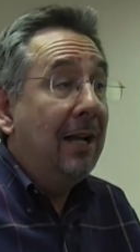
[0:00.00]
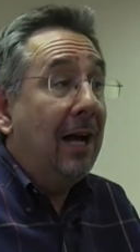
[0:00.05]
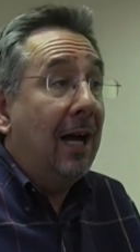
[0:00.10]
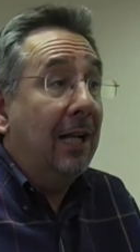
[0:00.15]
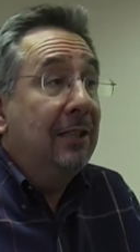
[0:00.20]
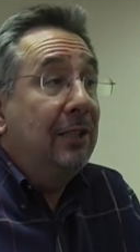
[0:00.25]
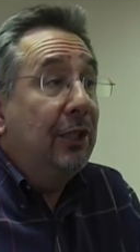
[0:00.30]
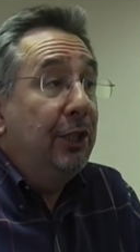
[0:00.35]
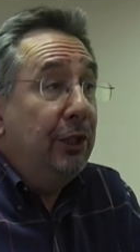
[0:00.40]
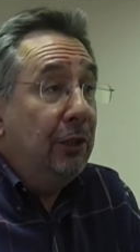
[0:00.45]

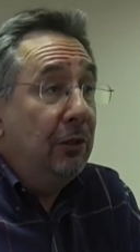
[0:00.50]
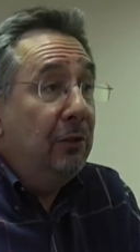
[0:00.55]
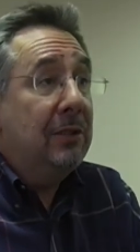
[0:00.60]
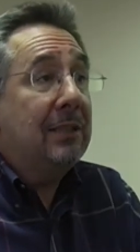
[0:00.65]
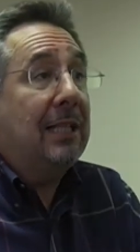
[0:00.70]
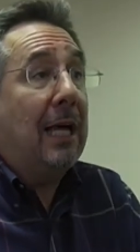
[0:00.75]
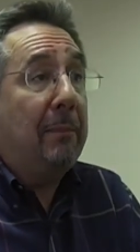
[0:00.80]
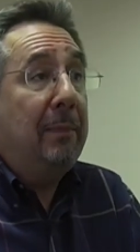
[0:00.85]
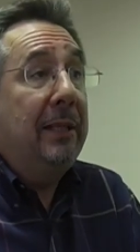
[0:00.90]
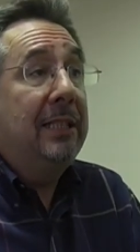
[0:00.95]
And to use
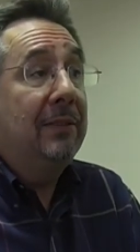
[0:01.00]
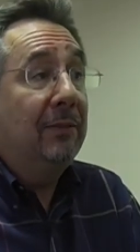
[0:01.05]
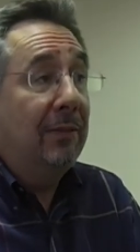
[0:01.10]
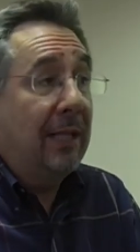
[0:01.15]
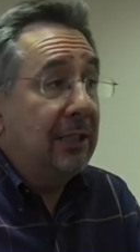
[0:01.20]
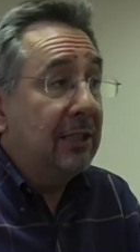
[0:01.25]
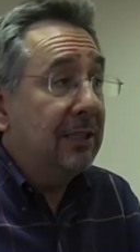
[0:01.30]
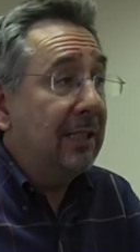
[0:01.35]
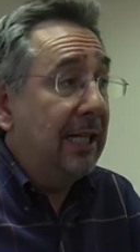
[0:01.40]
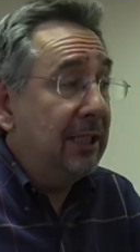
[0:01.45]
that piece of
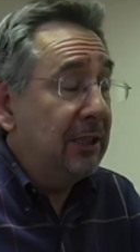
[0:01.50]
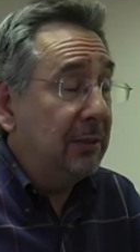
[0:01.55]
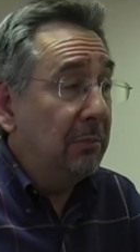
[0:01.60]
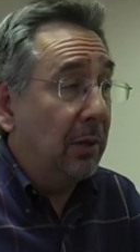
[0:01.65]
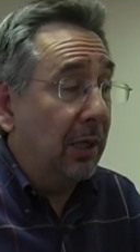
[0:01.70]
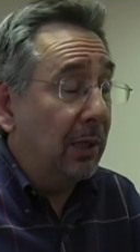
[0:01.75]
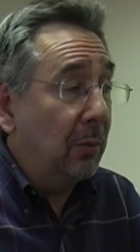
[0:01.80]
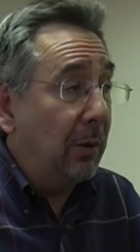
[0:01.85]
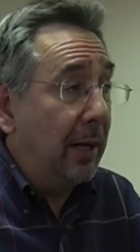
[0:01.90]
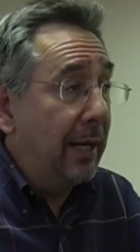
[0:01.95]
legislation,
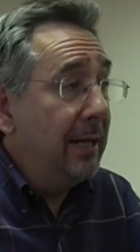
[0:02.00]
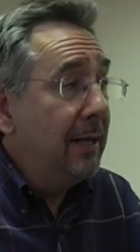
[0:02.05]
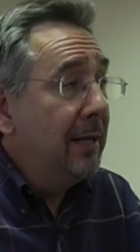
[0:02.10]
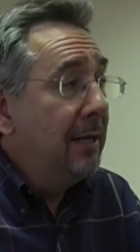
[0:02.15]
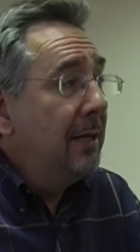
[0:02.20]
by the way,